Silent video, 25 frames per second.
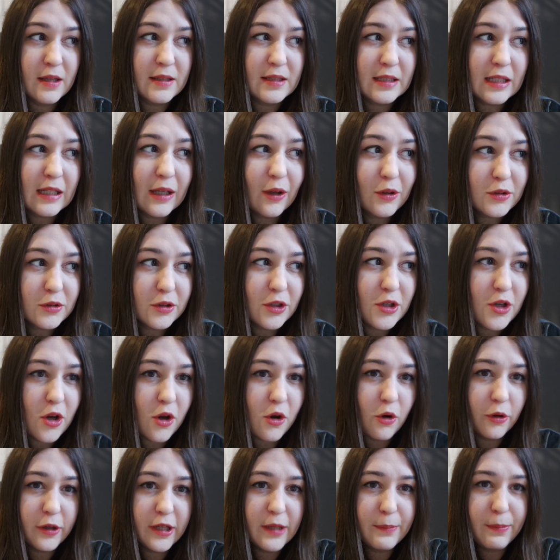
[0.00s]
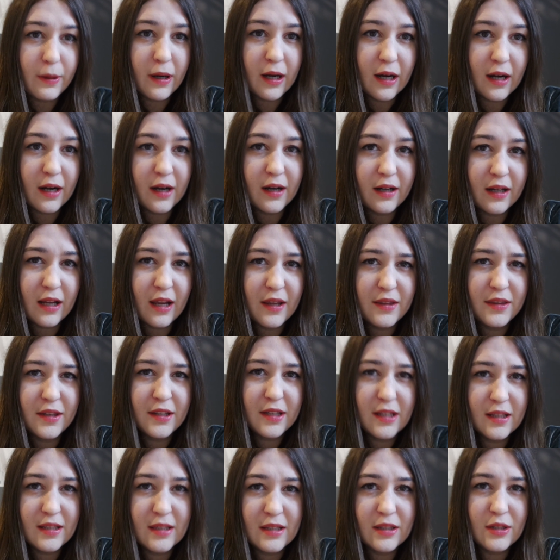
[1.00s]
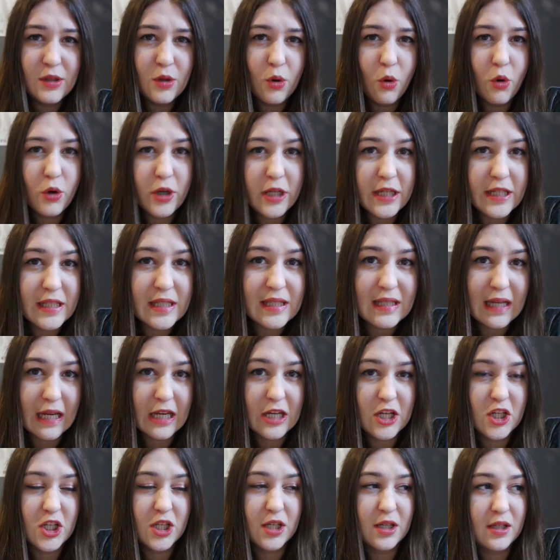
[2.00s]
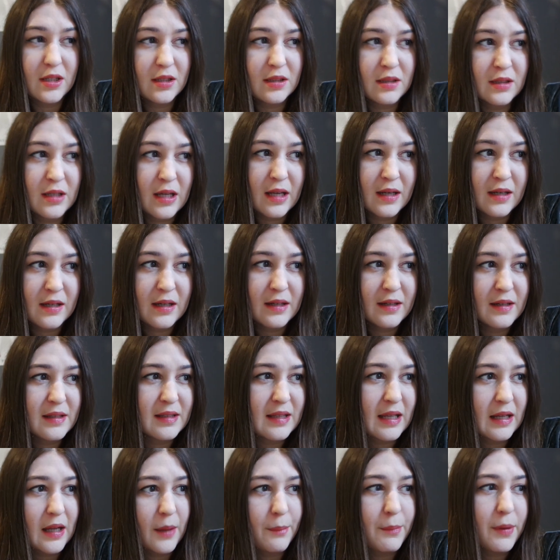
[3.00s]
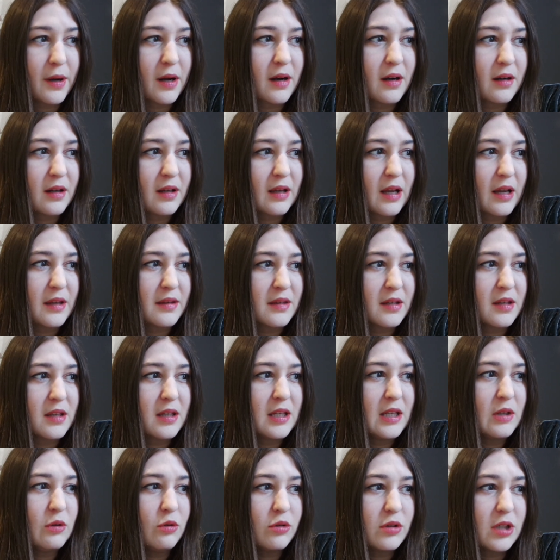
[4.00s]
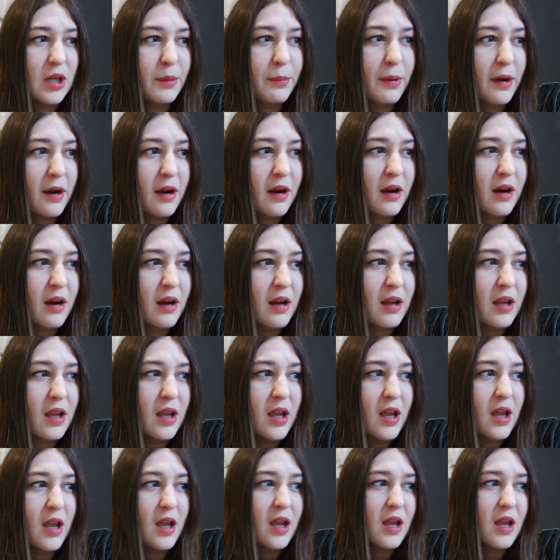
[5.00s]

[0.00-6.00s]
It's close to Yoyogi Park. I think it's Yoyogi Station, and there's like a park, I think Kinuta Park,